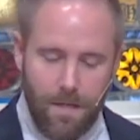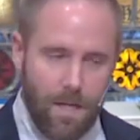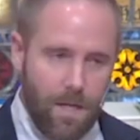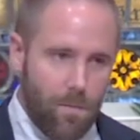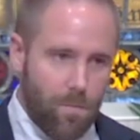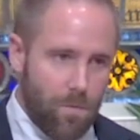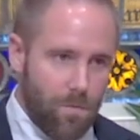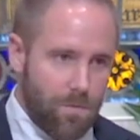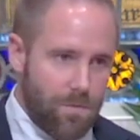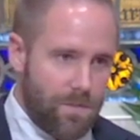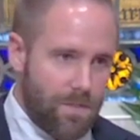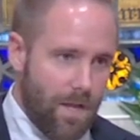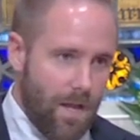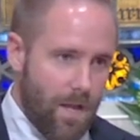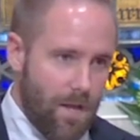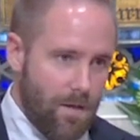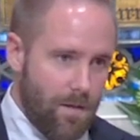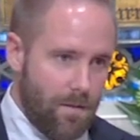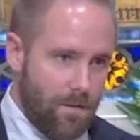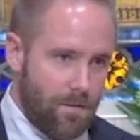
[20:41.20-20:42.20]
that
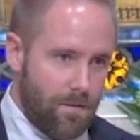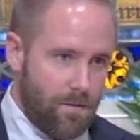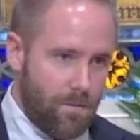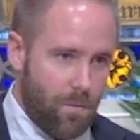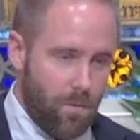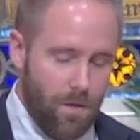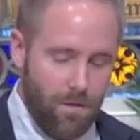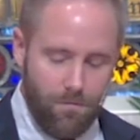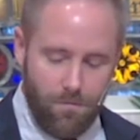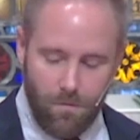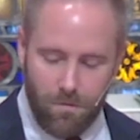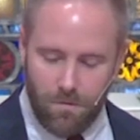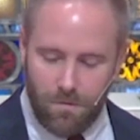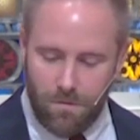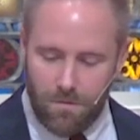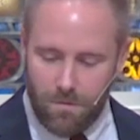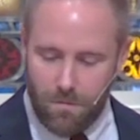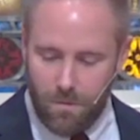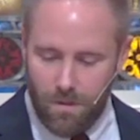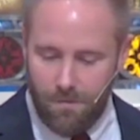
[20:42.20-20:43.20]
Hebrews 10
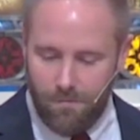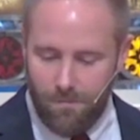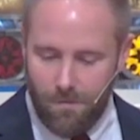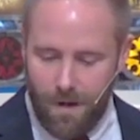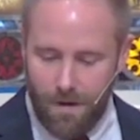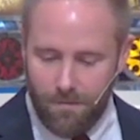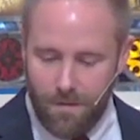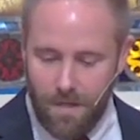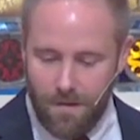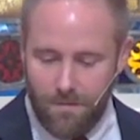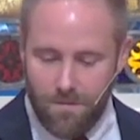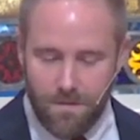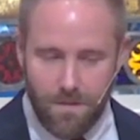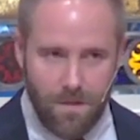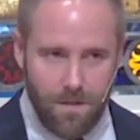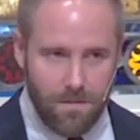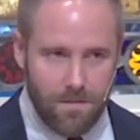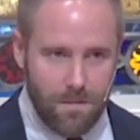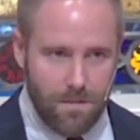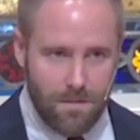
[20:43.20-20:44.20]
24 through 25
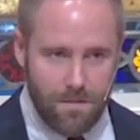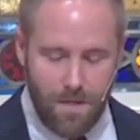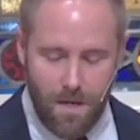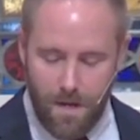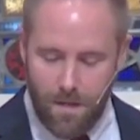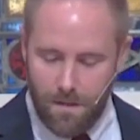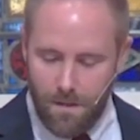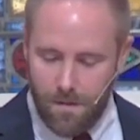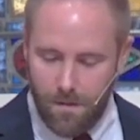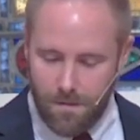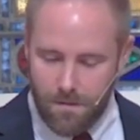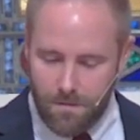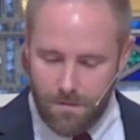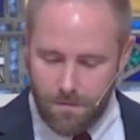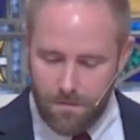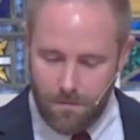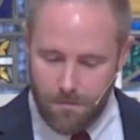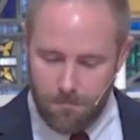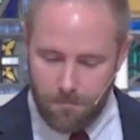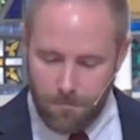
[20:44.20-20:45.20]
gives us in saying
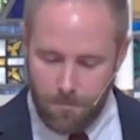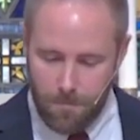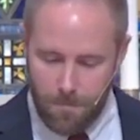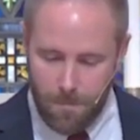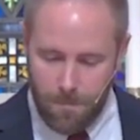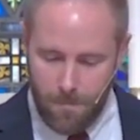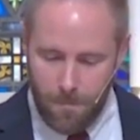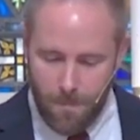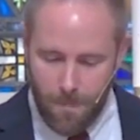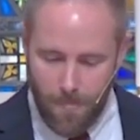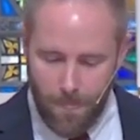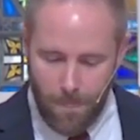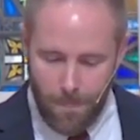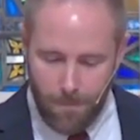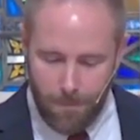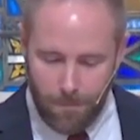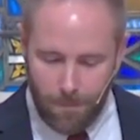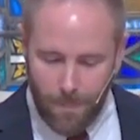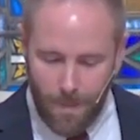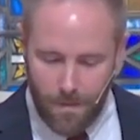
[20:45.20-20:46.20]
this.
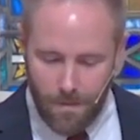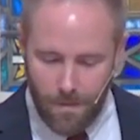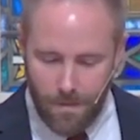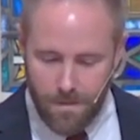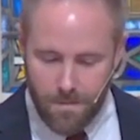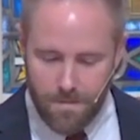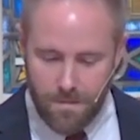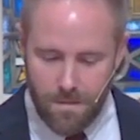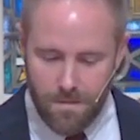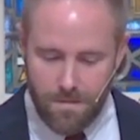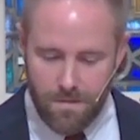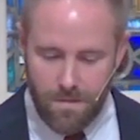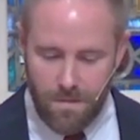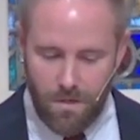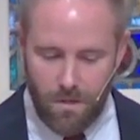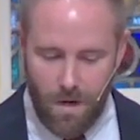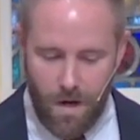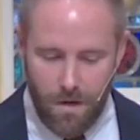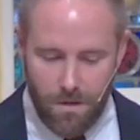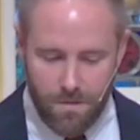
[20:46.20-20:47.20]
And let us
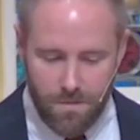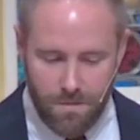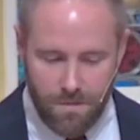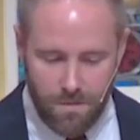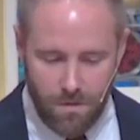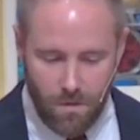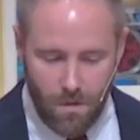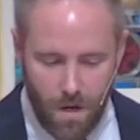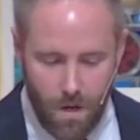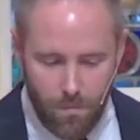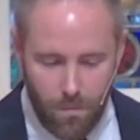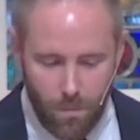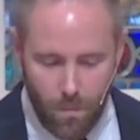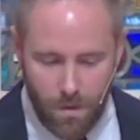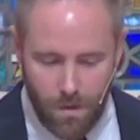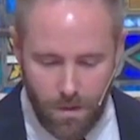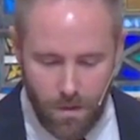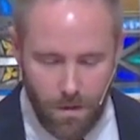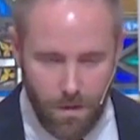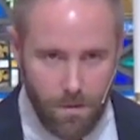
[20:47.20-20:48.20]
consider how to stir
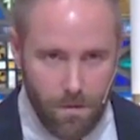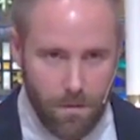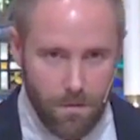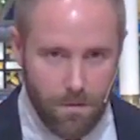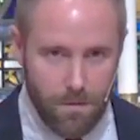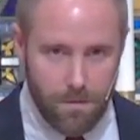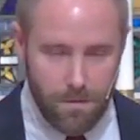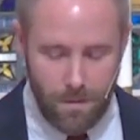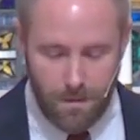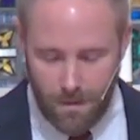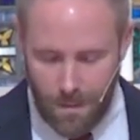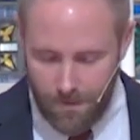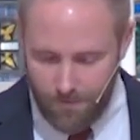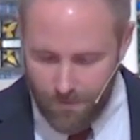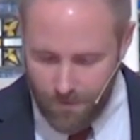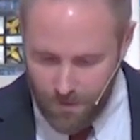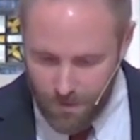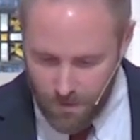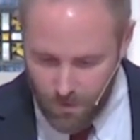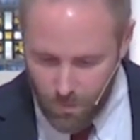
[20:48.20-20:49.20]
up one another to
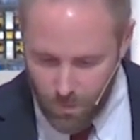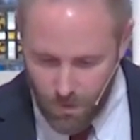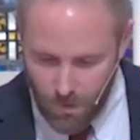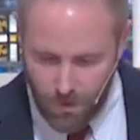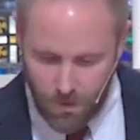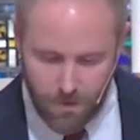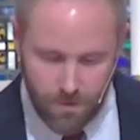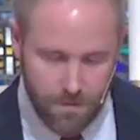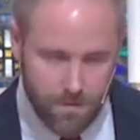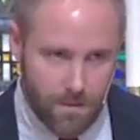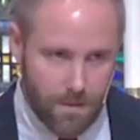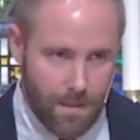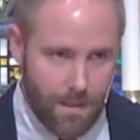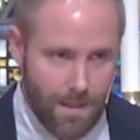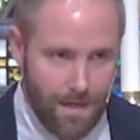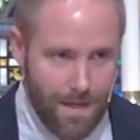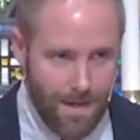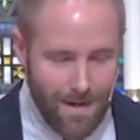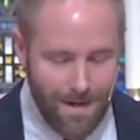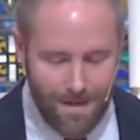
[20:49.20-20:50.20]
love and good
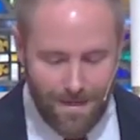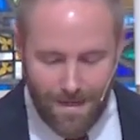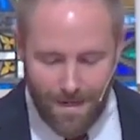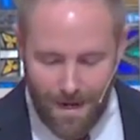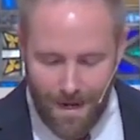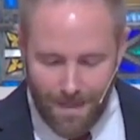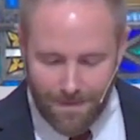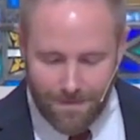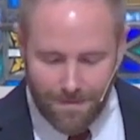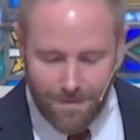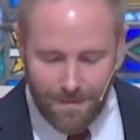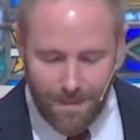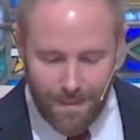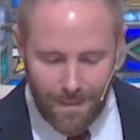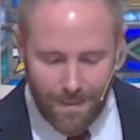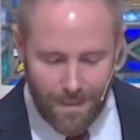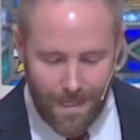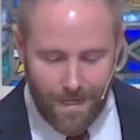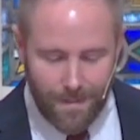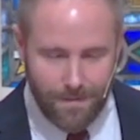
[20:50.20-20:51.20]
works,
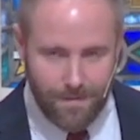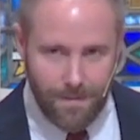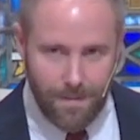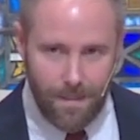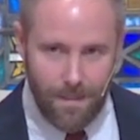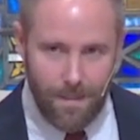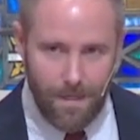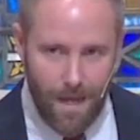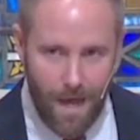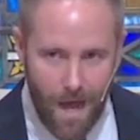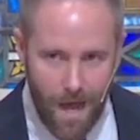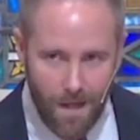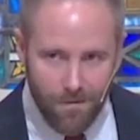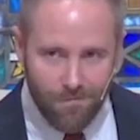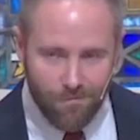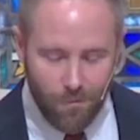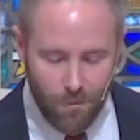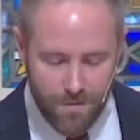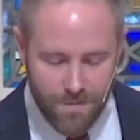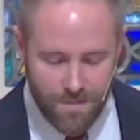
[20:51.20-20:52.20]
not neglecting,
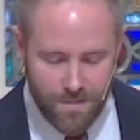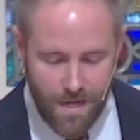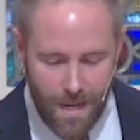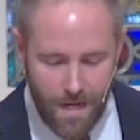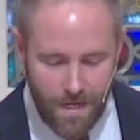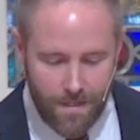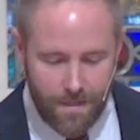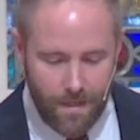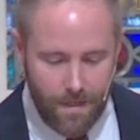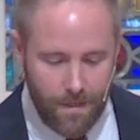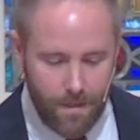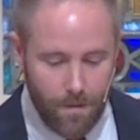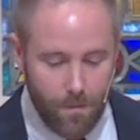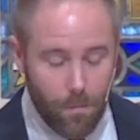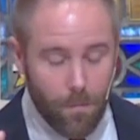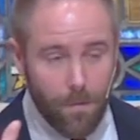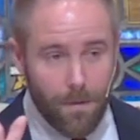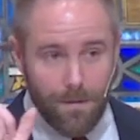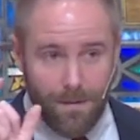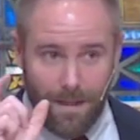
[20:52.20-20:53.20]
not
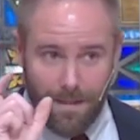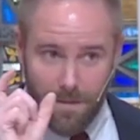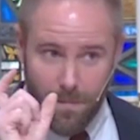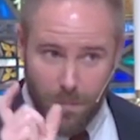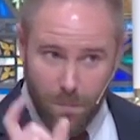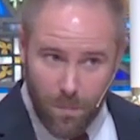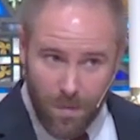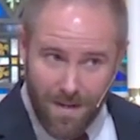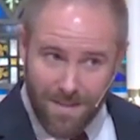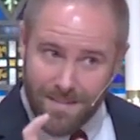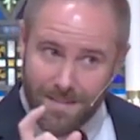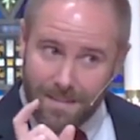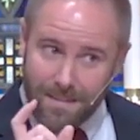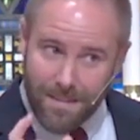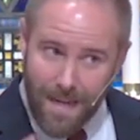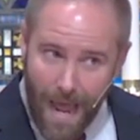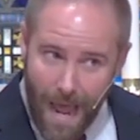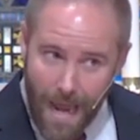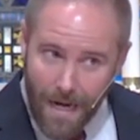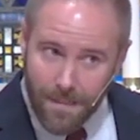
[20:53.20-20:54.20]
forsaking, that's
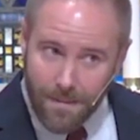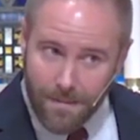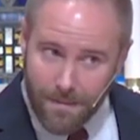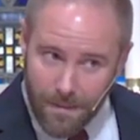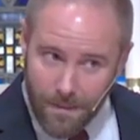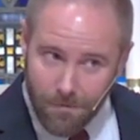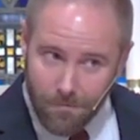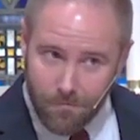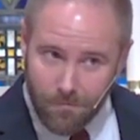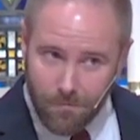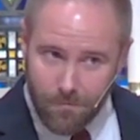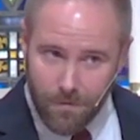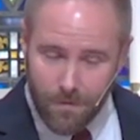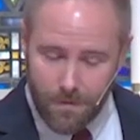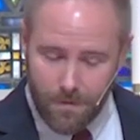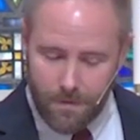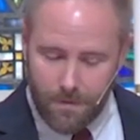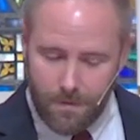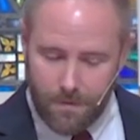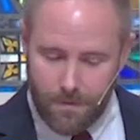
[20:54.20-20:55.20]
present
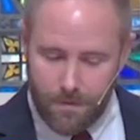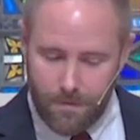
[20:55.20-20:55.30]
active